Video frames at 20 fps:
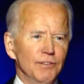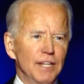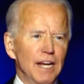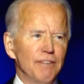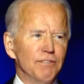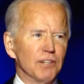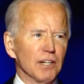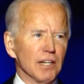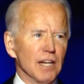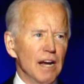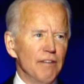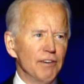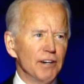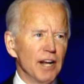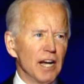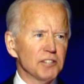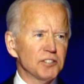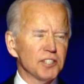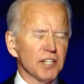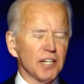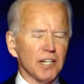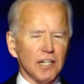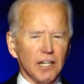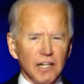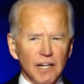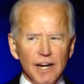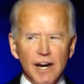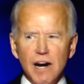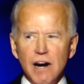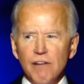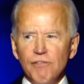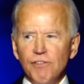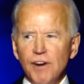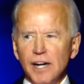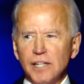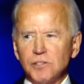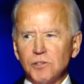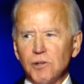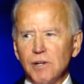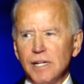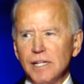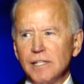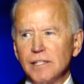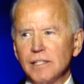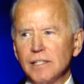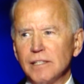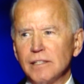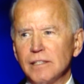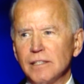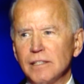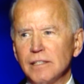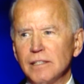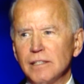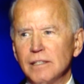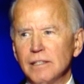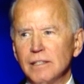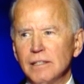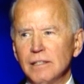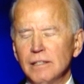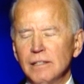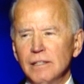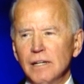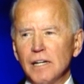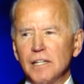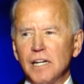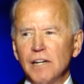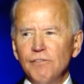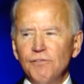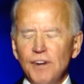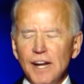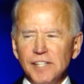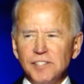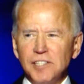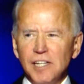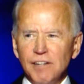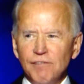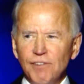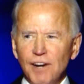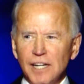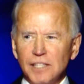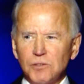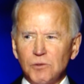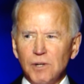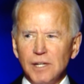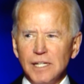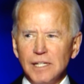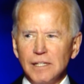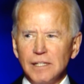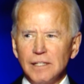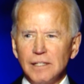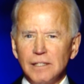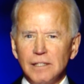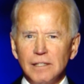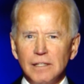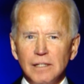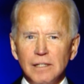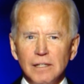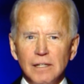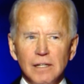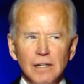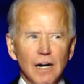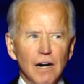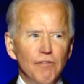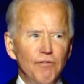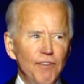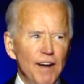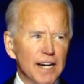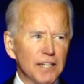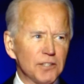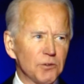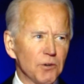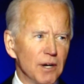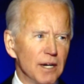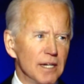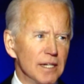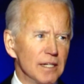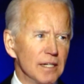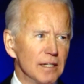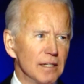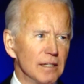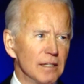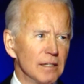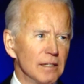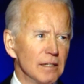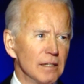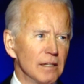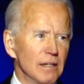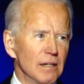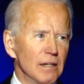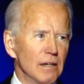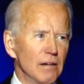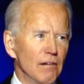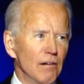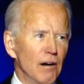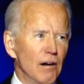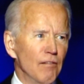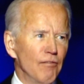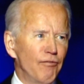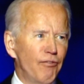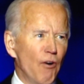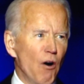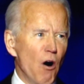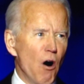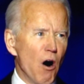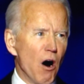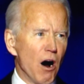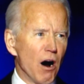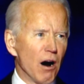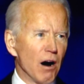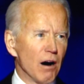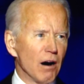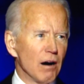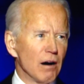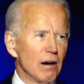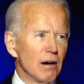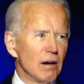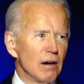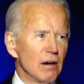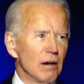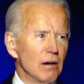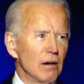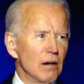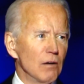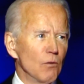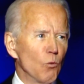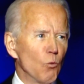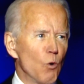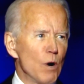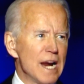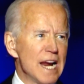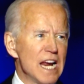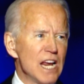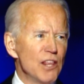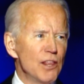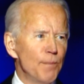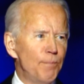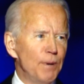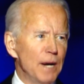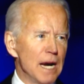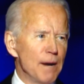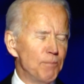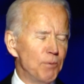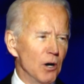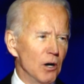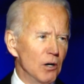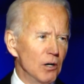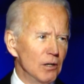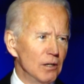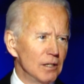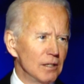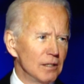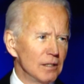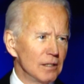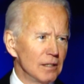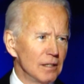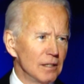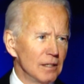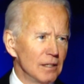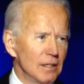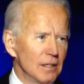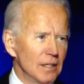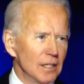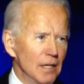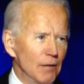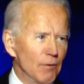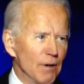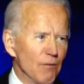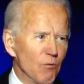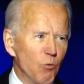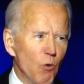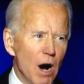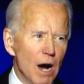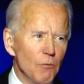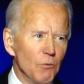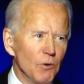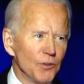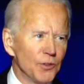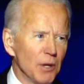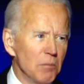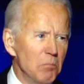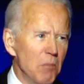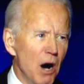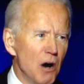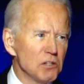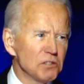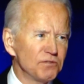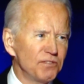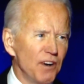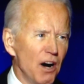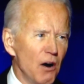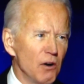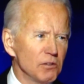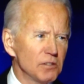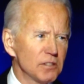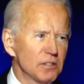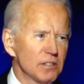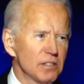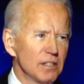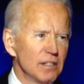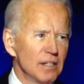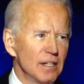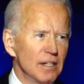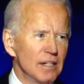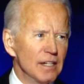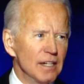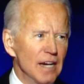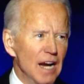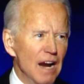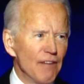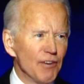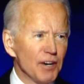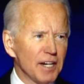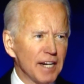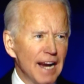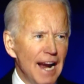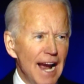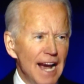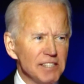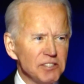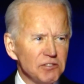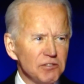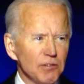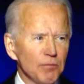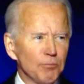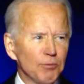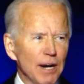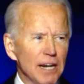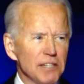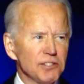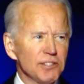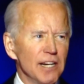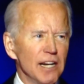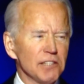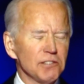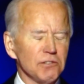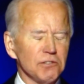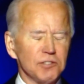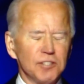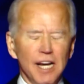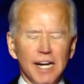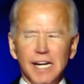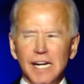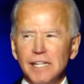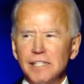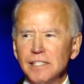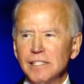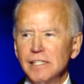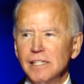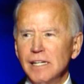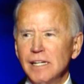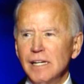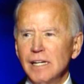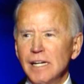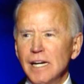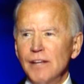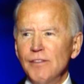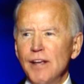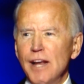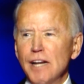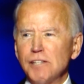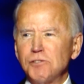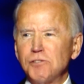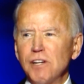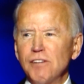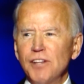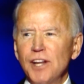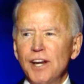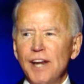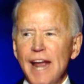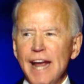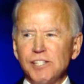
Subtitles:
They've delivered us a clear victory, a convincing victory, a victory for we the people. We've won with the most votes ever cast from presidential ticket in the history of the